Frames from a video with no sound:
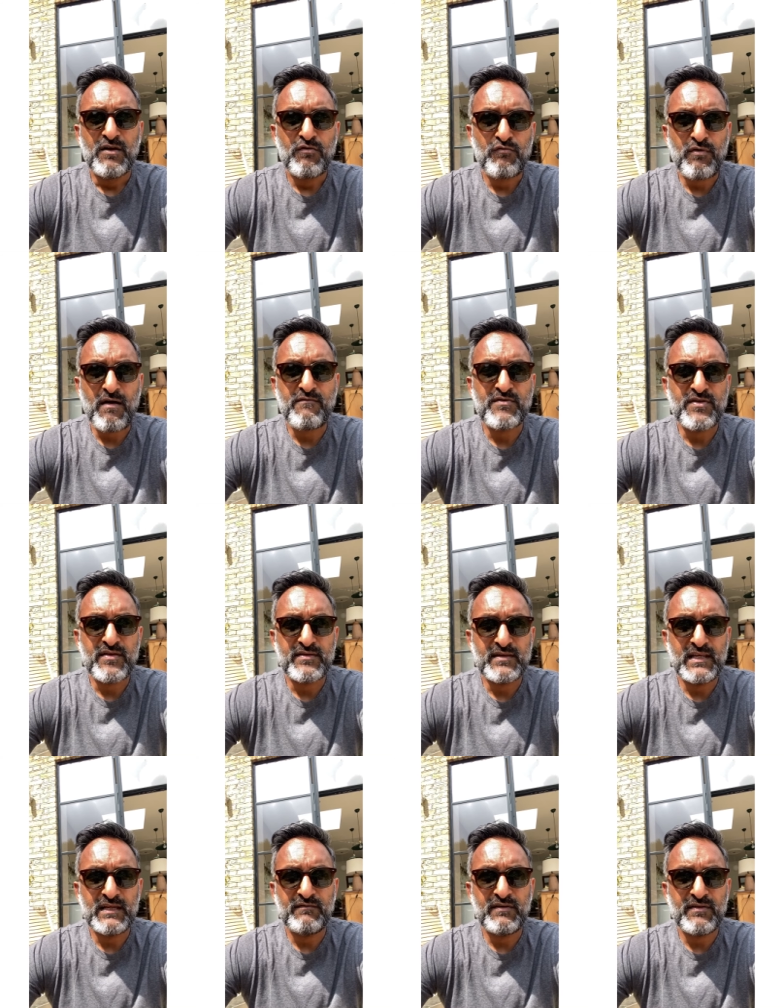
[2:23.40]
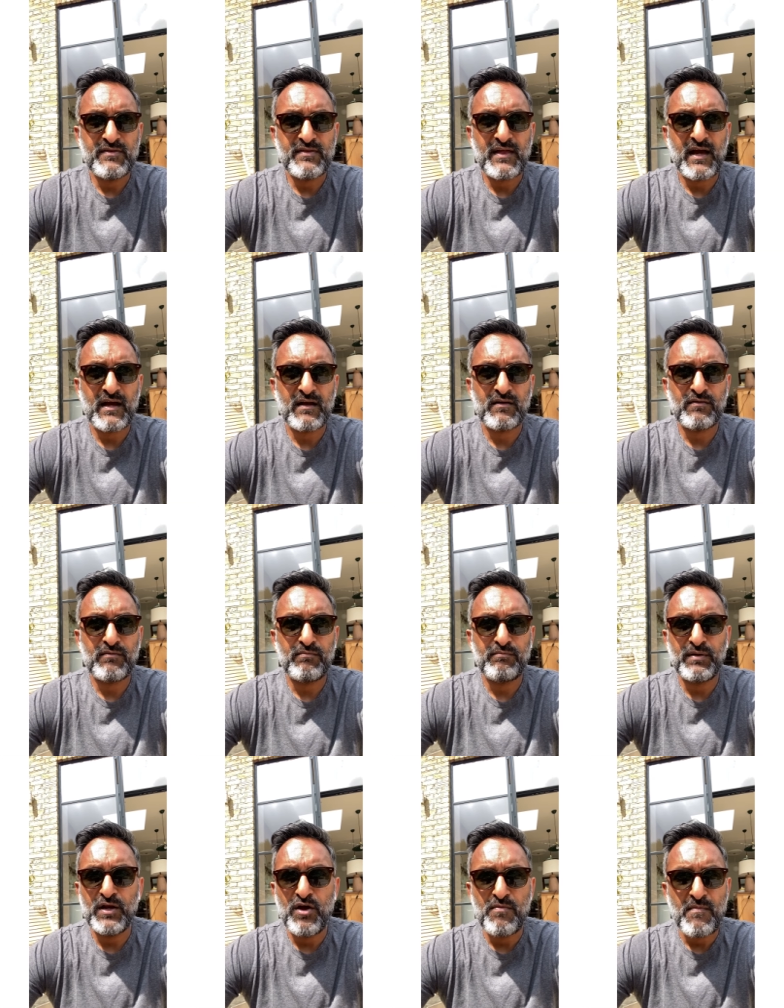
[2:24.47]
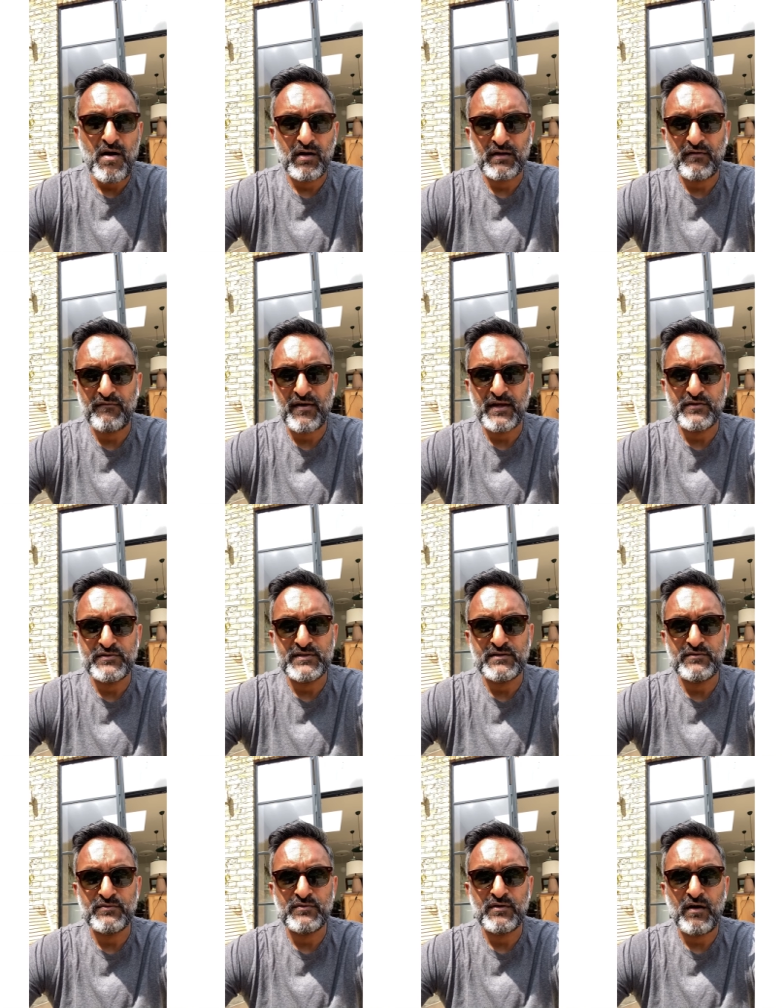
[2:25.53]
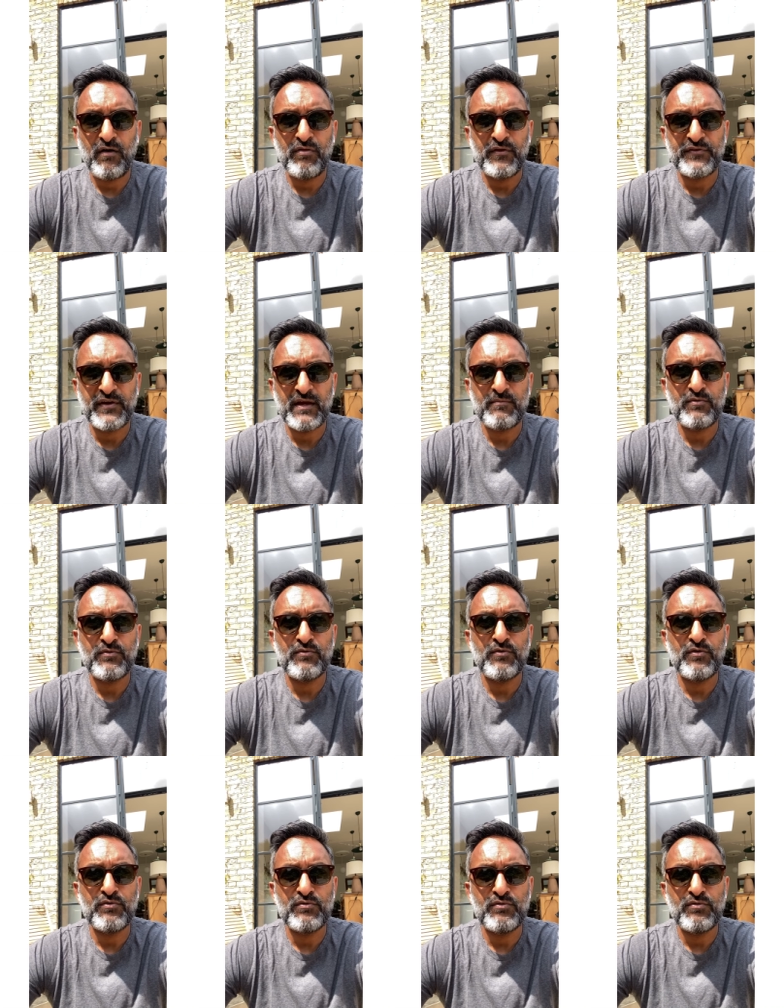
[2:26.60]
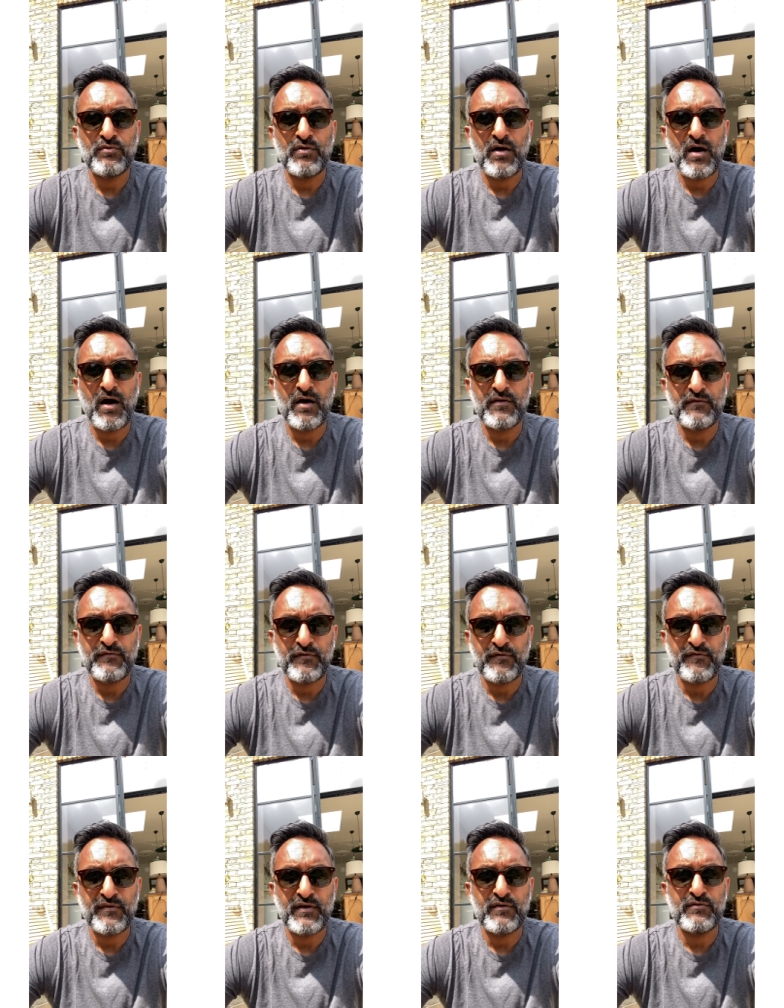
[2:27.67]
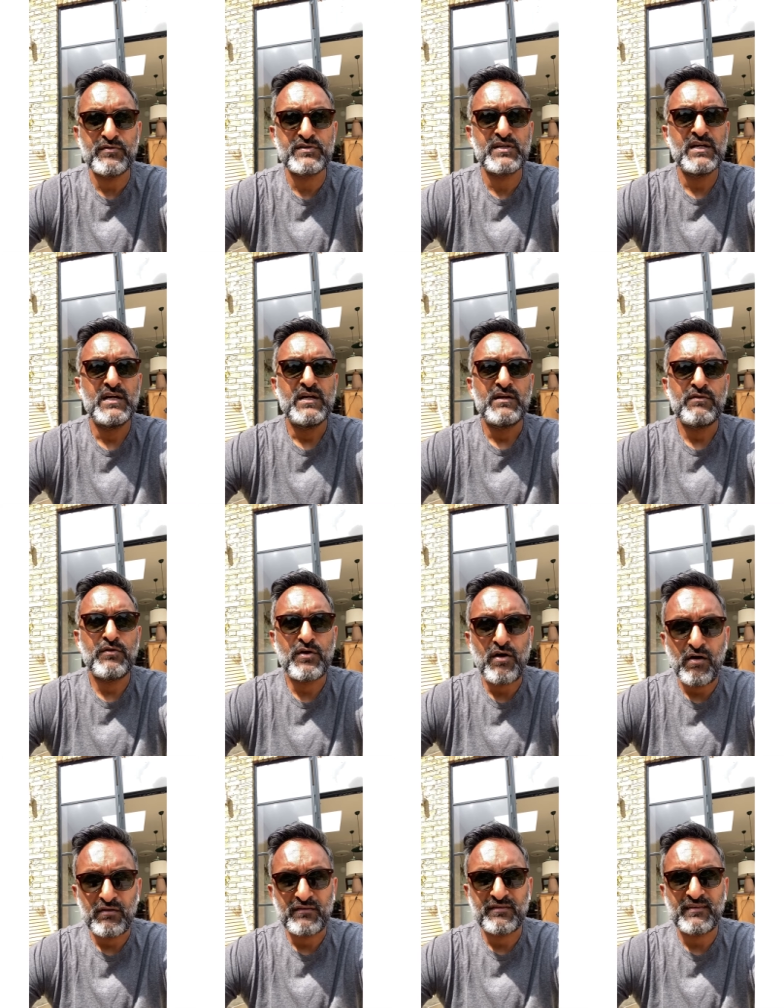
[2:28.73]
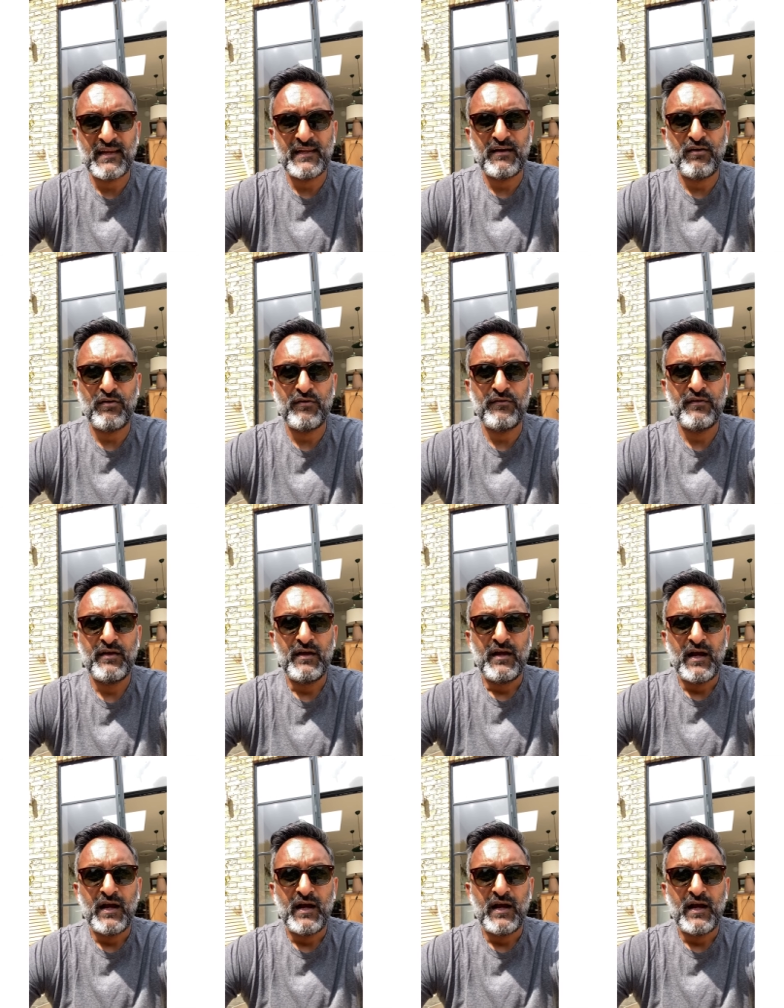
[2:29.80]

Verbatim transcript: rather than leaving that below market value deal on the table or unfulfilled, you can't sell it on.